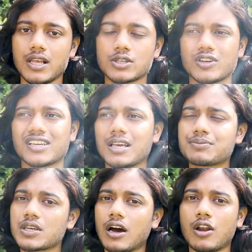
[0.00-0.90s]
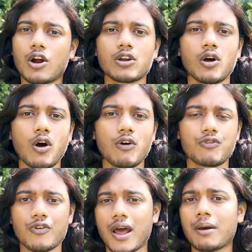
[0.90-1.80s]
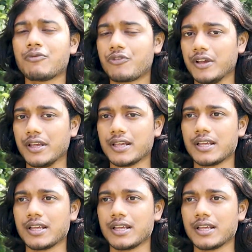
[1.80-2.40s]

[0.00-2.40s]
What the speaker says: So it keeps a lot of RAM free.